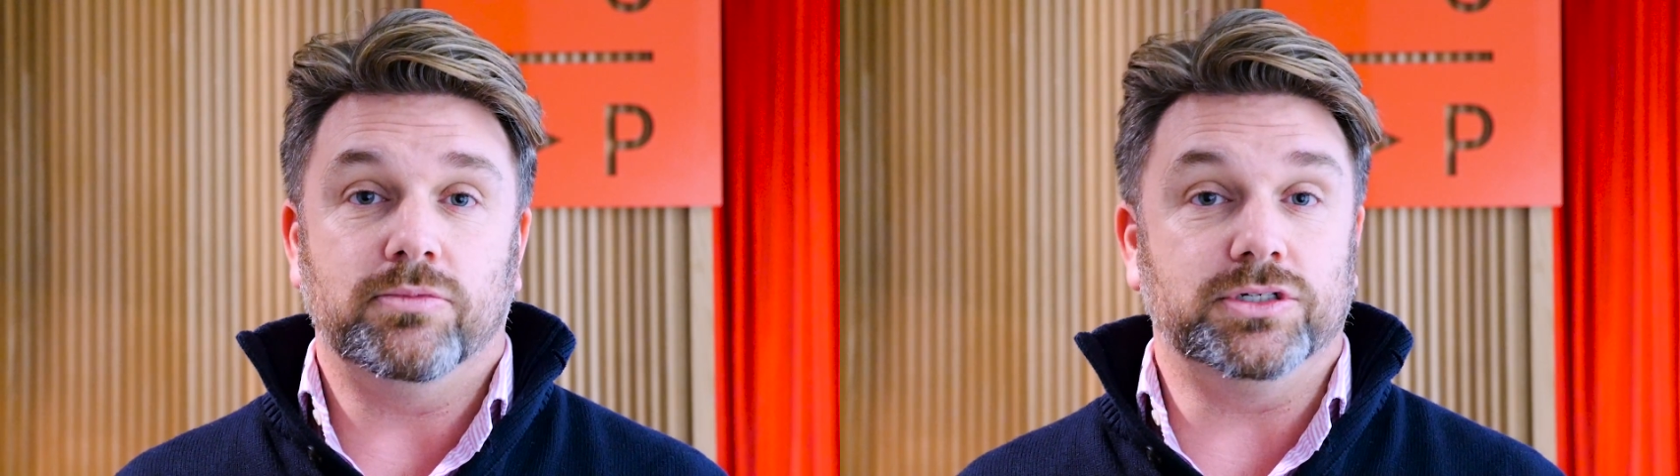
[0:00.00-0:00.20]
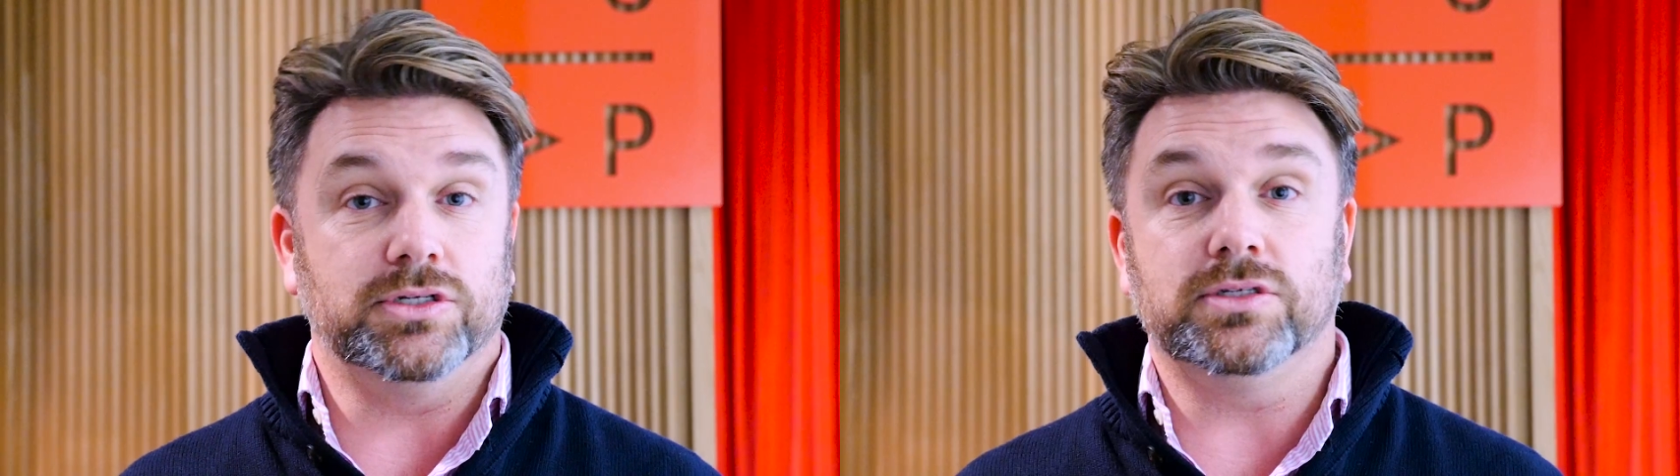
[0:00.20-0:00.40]

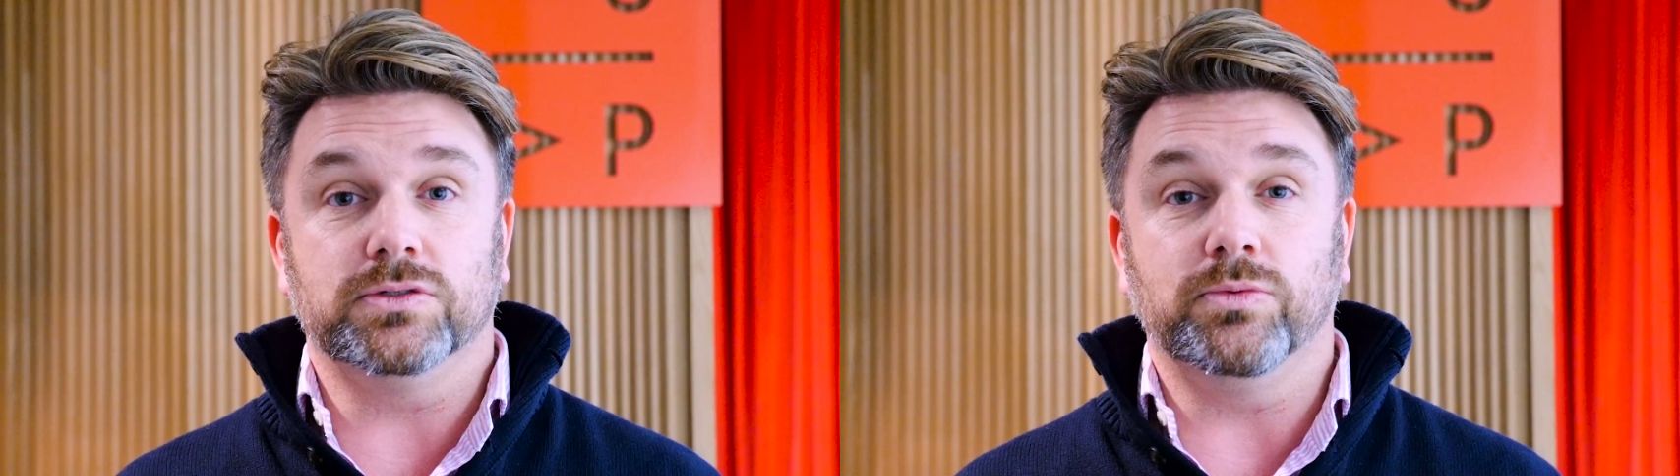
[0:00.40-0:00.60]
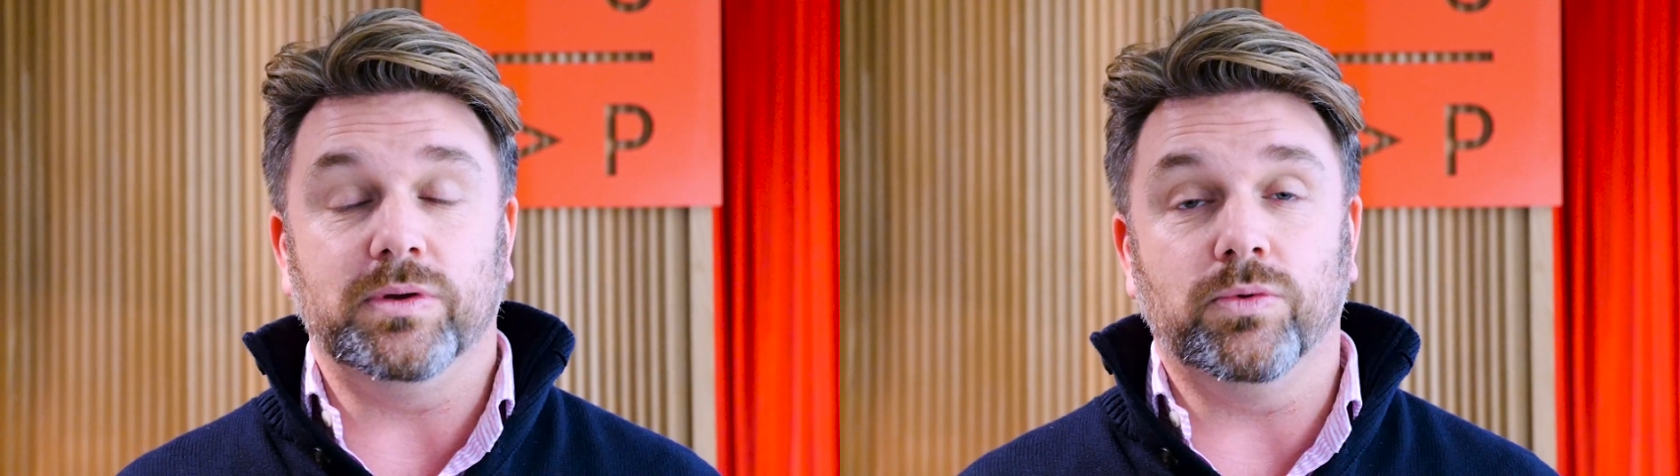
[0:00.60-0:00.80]

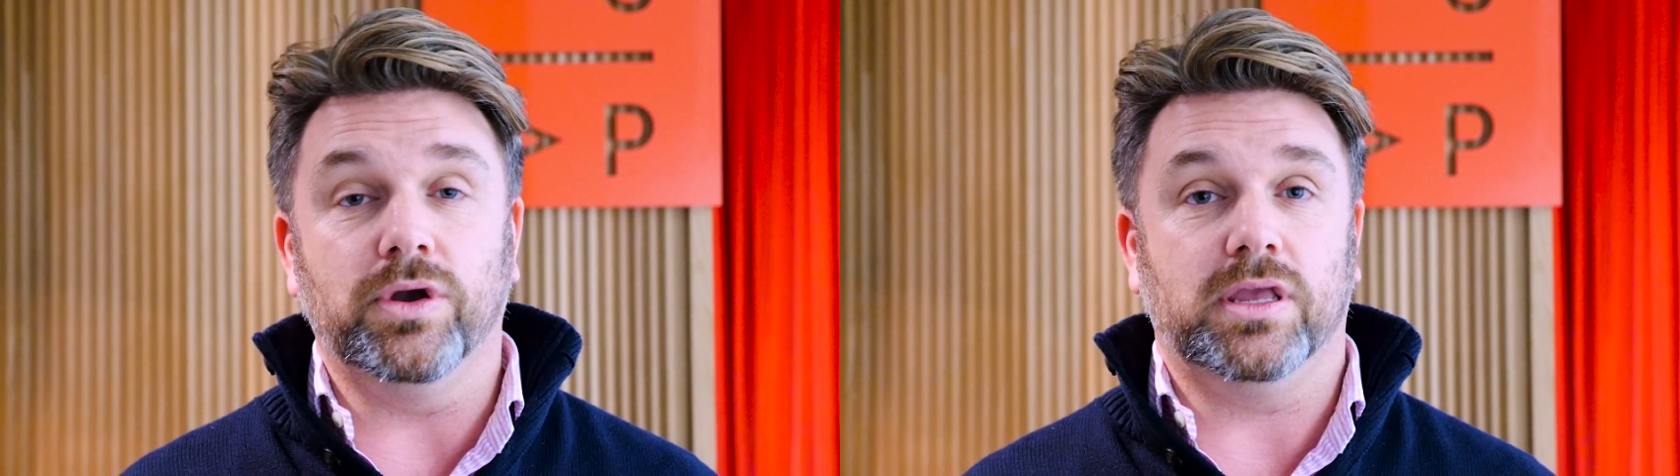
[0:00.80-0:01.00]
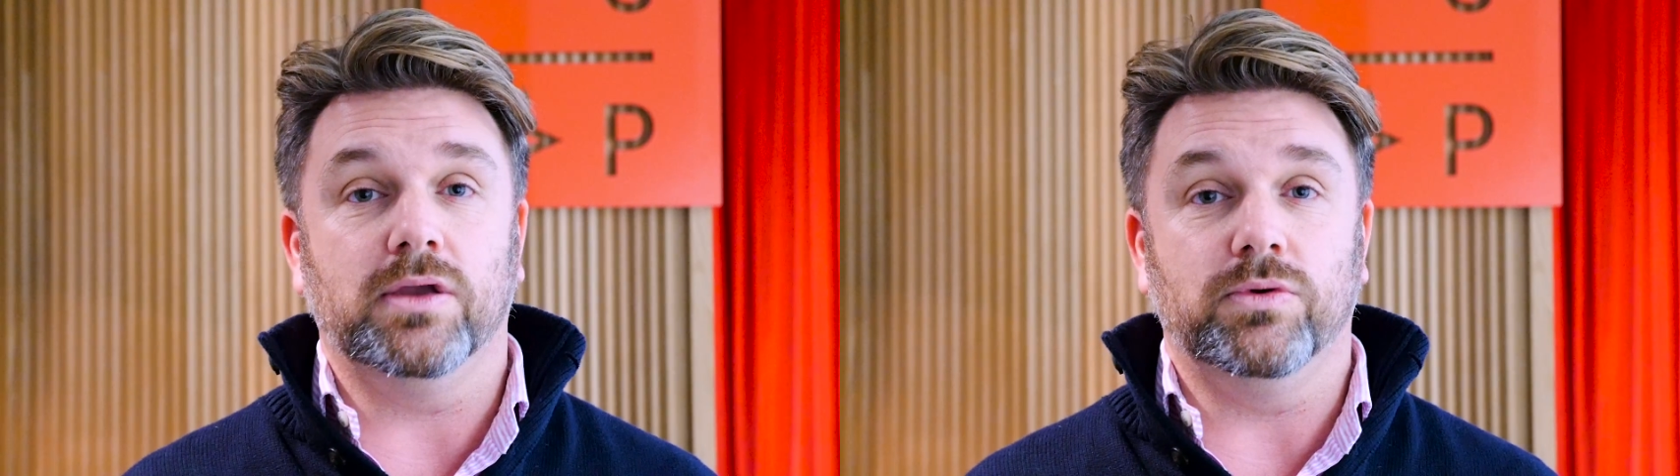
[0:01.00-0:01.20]
producers will be
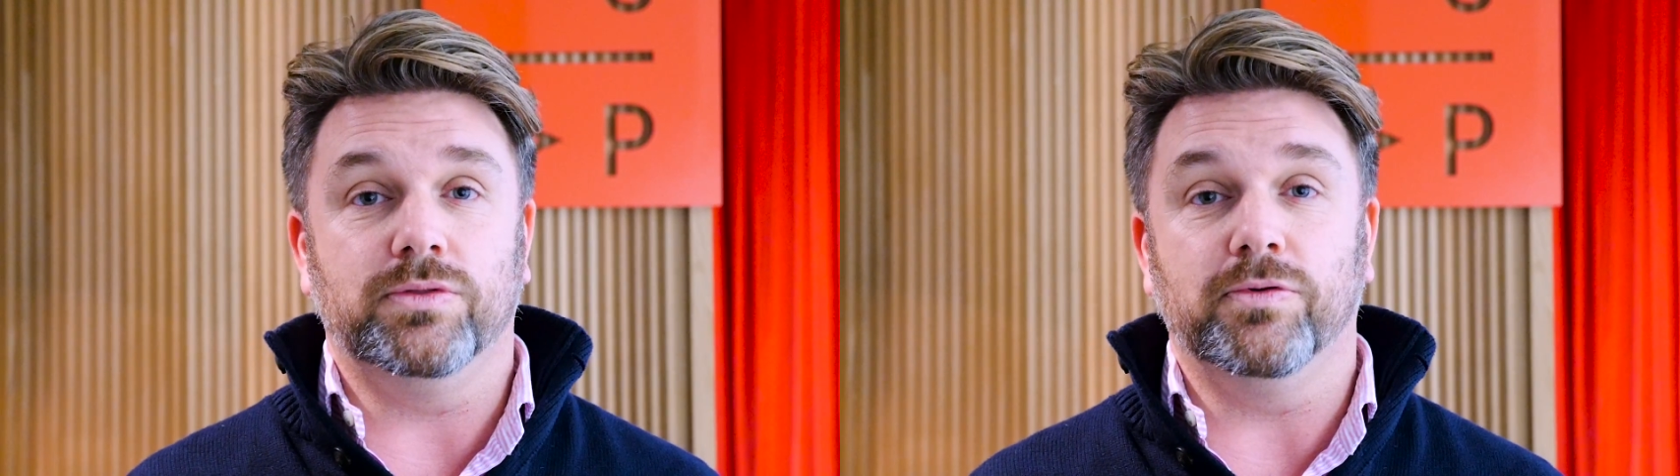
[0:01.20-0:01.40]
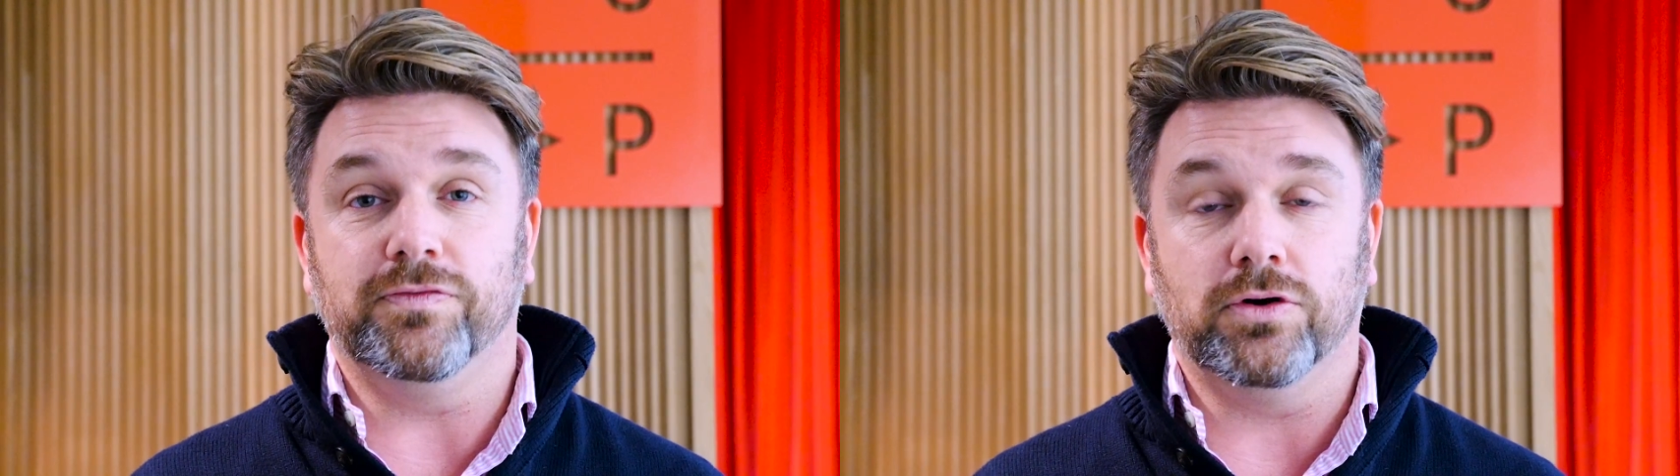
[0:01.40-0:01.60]
working
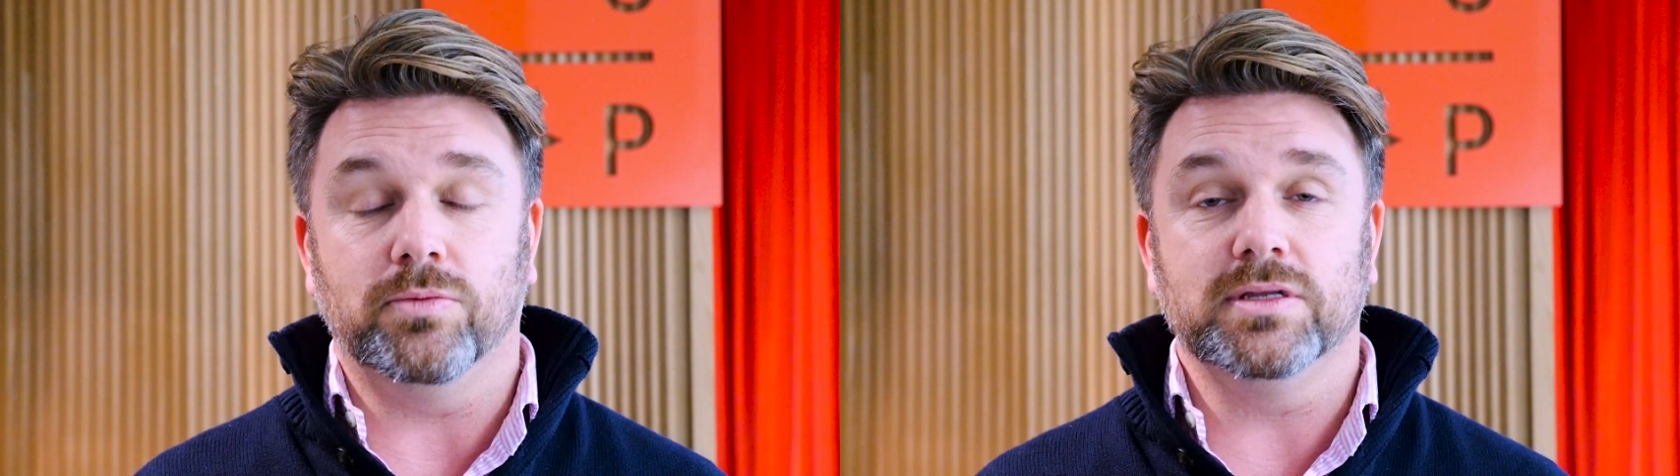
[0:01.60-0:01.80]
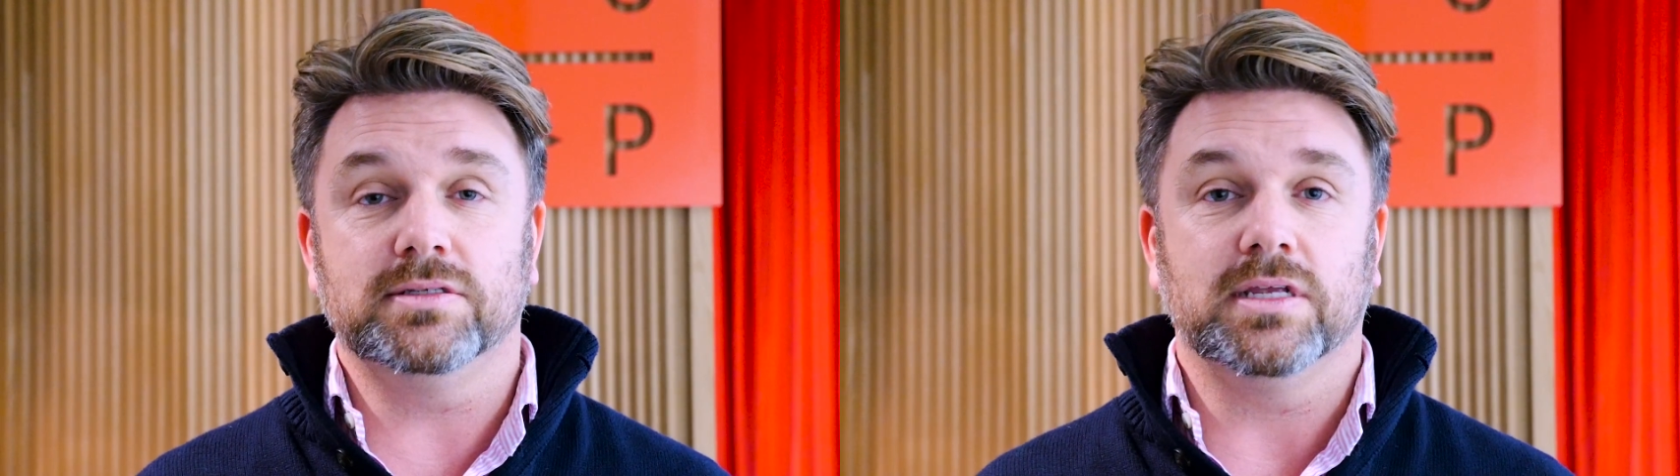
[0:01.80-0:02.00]
with
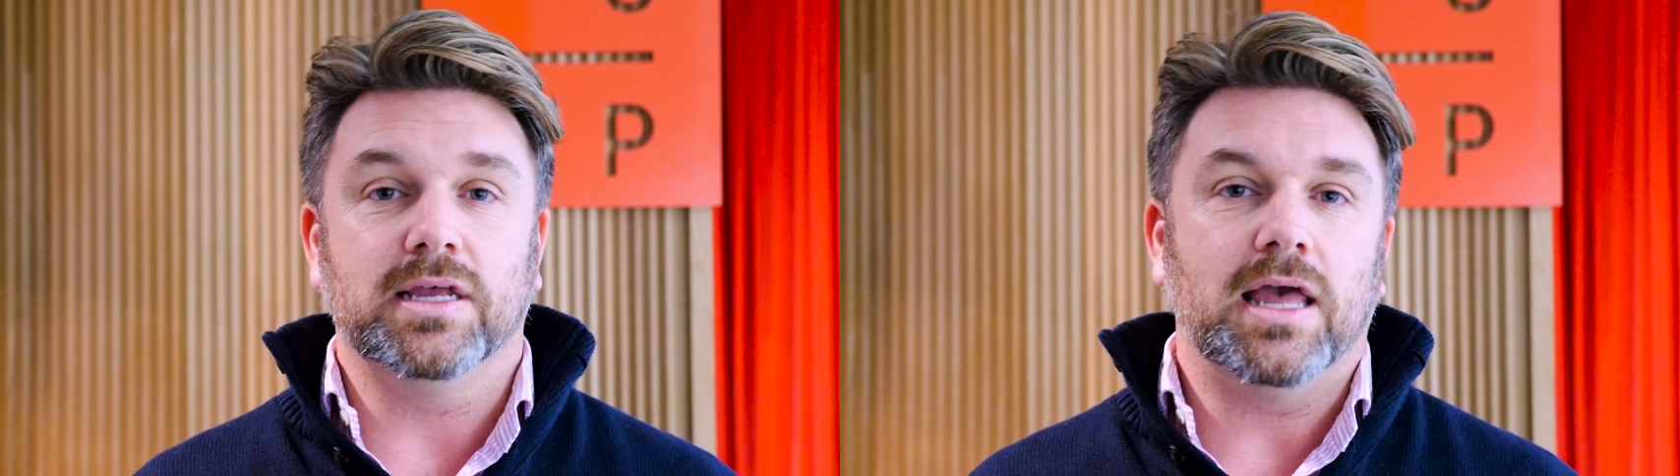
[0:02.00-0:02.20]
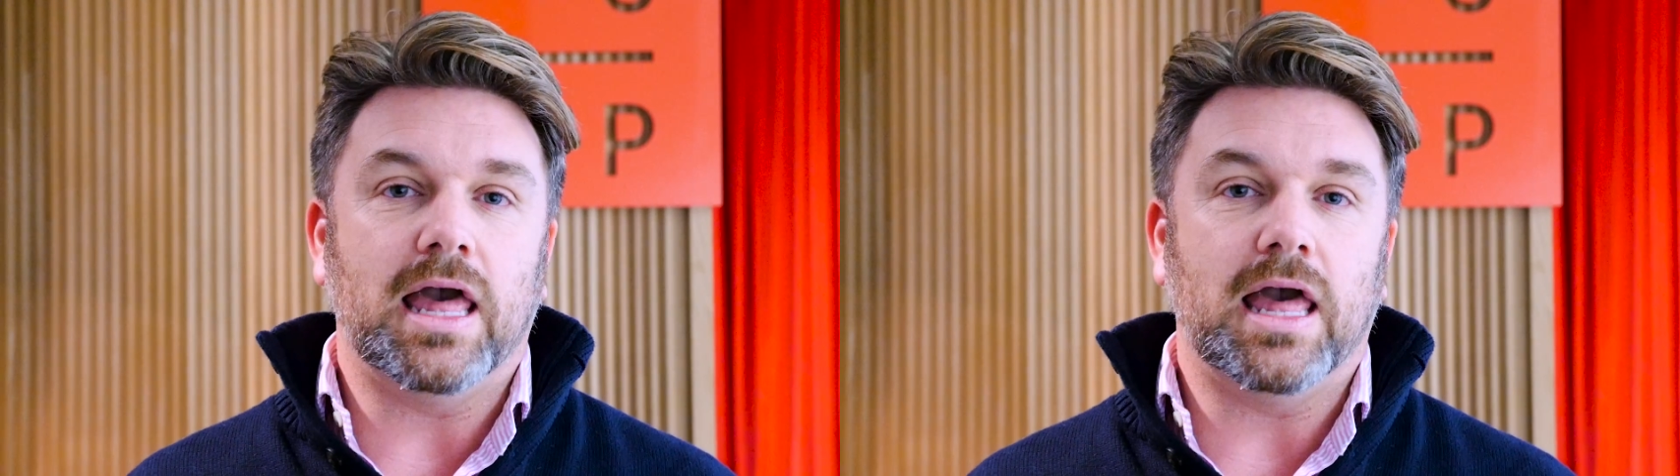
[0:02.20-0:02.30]
performers,